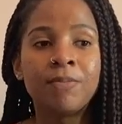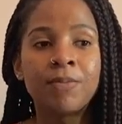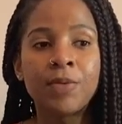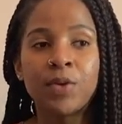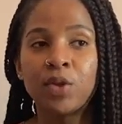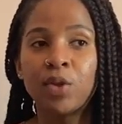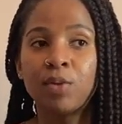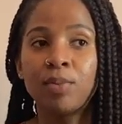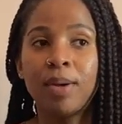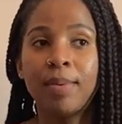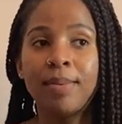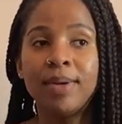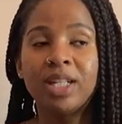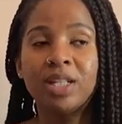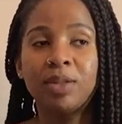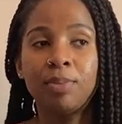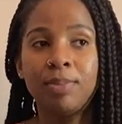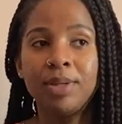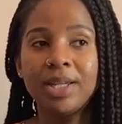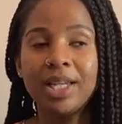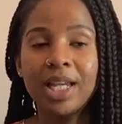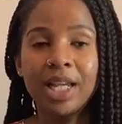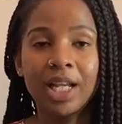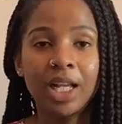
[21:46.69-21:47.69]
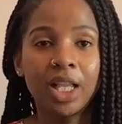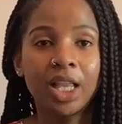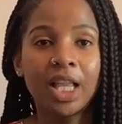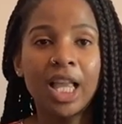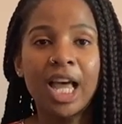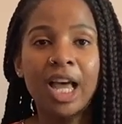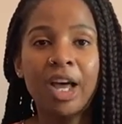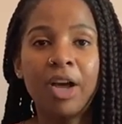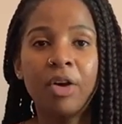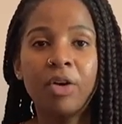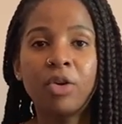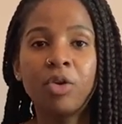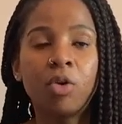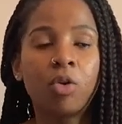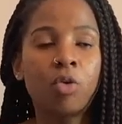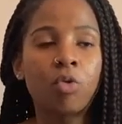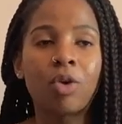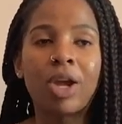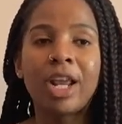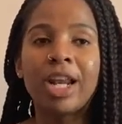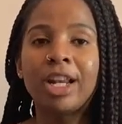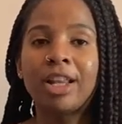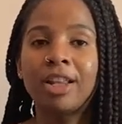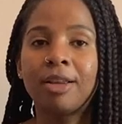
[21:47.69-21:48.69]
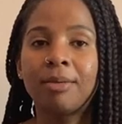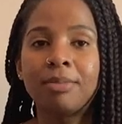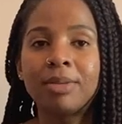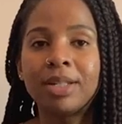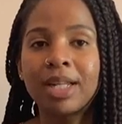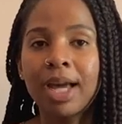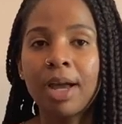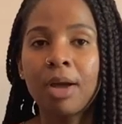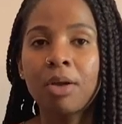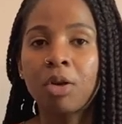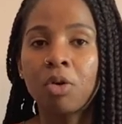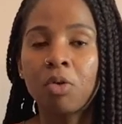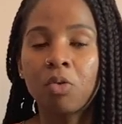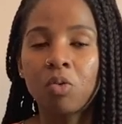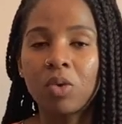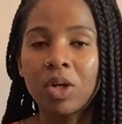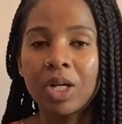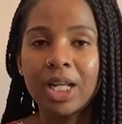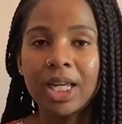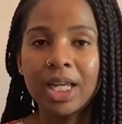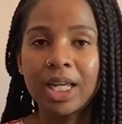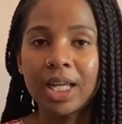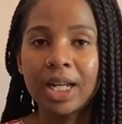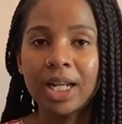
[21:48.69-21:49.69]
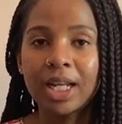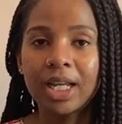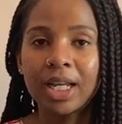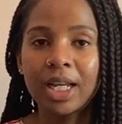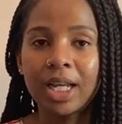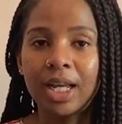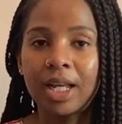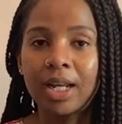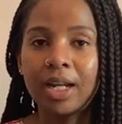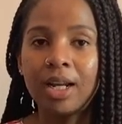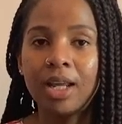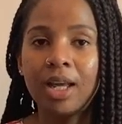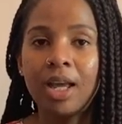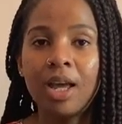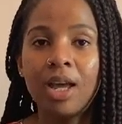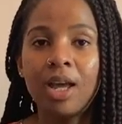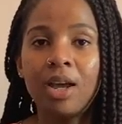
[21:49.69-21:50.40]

So maybe speaking aloud or writing them down and reading it again.